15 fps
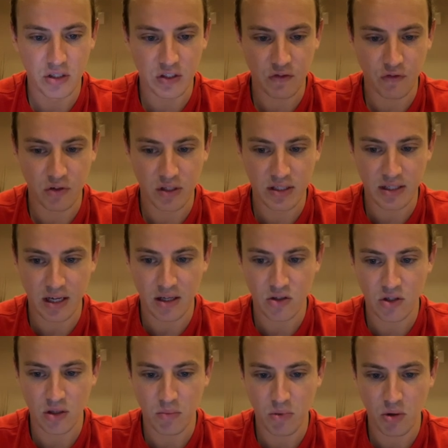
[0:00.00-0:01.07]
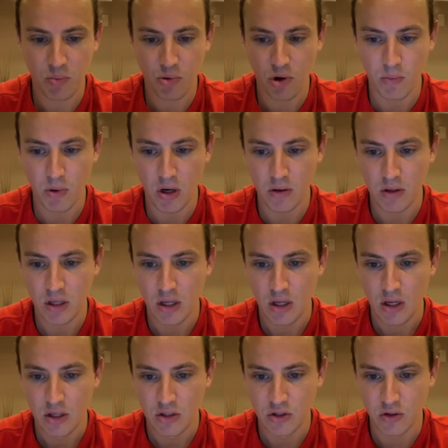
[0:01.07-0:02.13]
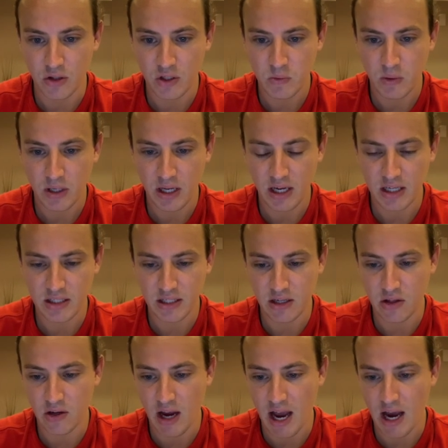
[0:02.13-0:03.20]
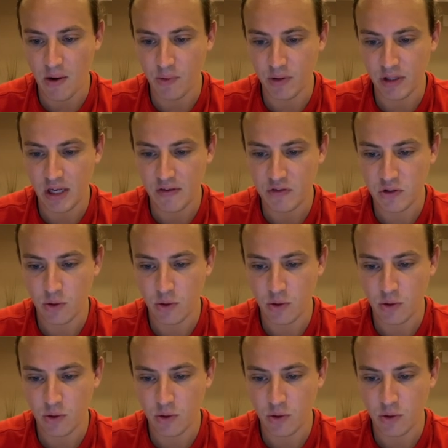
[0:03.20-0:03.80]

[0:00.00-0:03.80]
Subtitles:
for this Ancient Mew promo. So this one has another hour left, so I'll